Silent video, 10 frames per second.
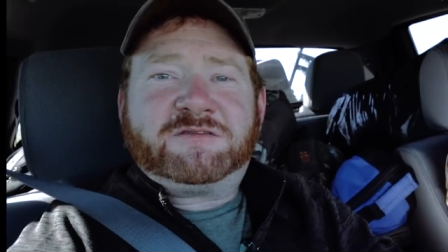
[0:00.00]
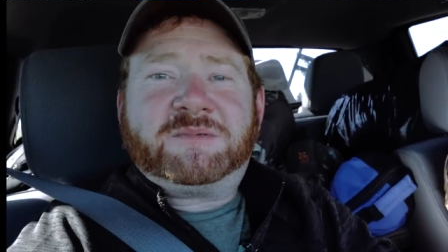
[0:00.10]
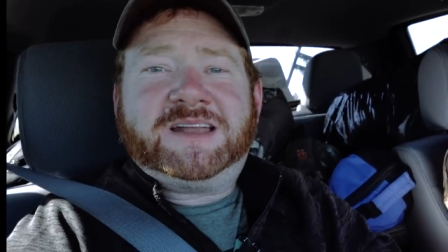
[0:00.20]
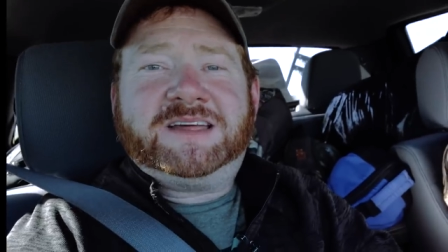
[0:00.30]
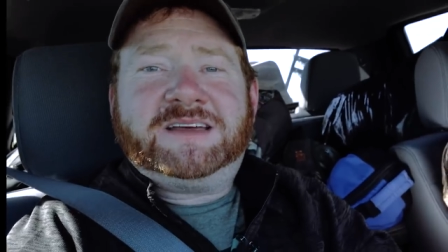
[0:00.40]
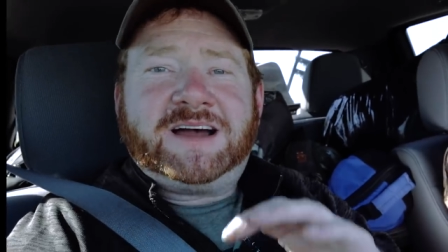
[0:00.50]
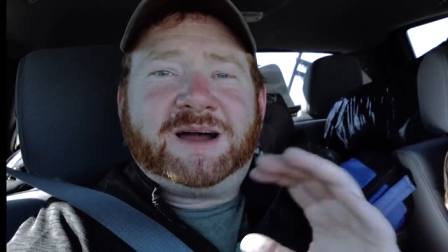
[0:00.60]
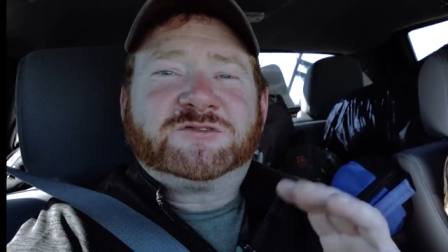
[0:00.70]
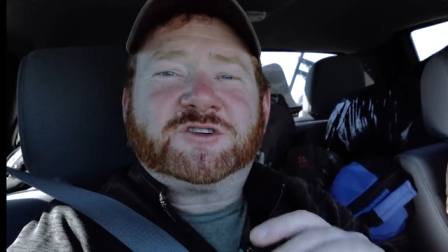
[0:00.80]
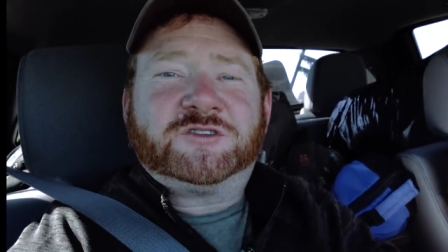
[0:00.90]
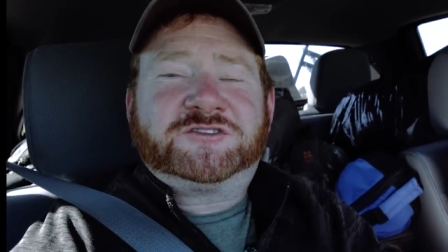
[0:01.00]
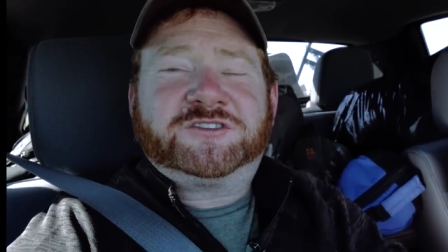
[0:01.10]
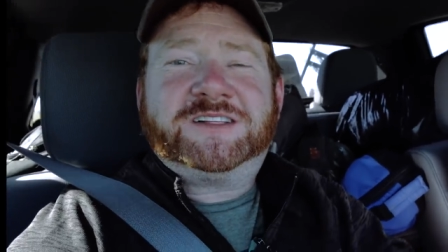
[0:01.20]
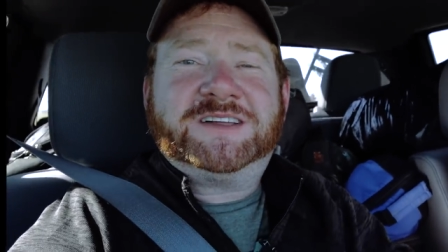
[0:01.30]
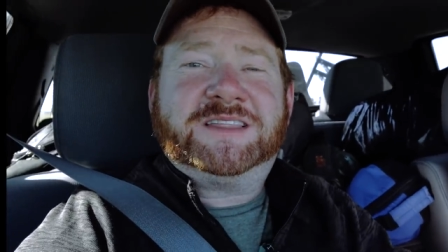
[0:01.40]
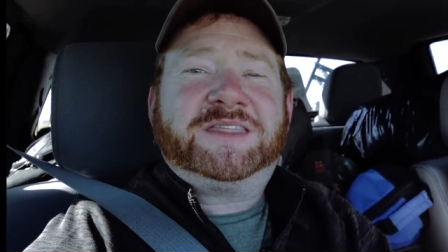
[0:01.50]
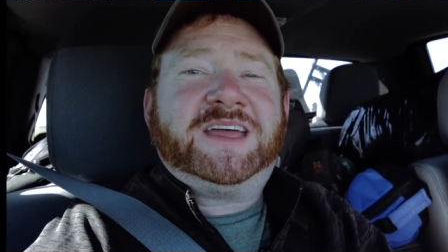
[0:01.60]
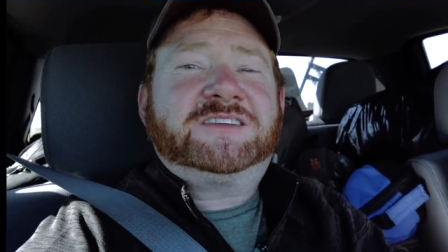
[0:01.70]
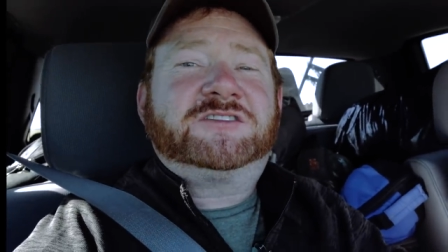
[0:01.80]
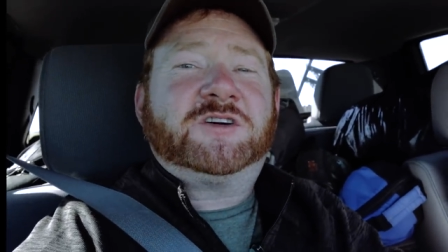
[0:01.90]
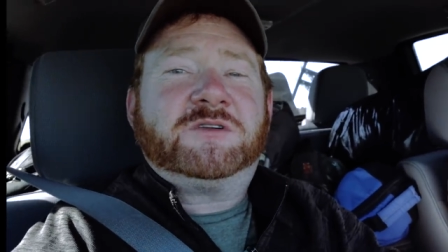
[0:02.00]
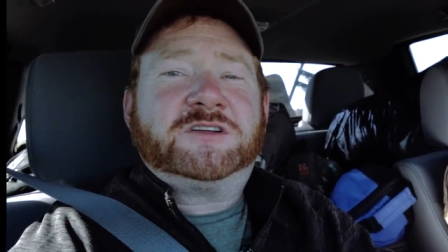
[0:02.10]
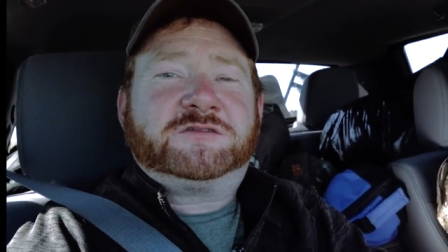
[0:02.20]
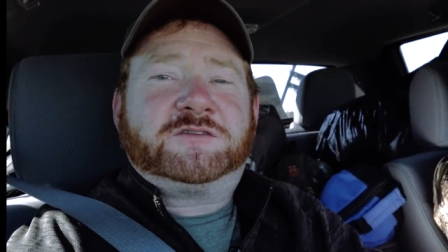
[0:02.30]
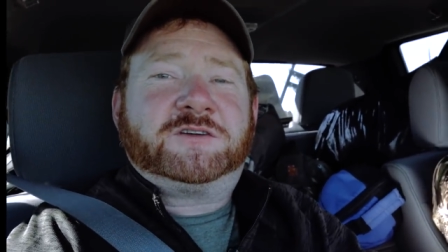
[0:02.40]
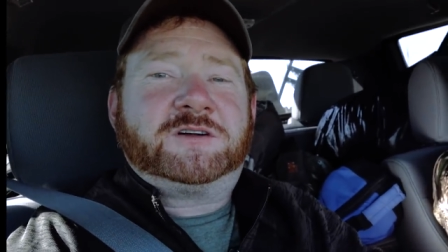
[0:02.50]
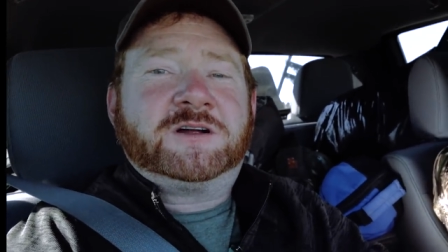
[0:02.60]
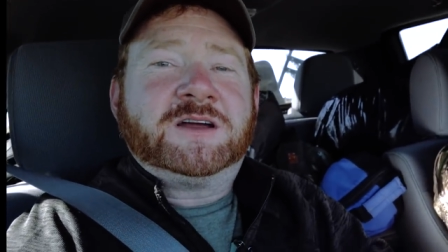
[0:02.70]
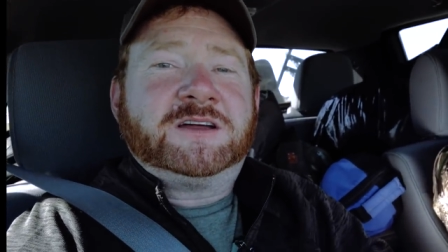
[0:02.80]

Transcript: everybody, I'm Joel Strickland. Thanks so much for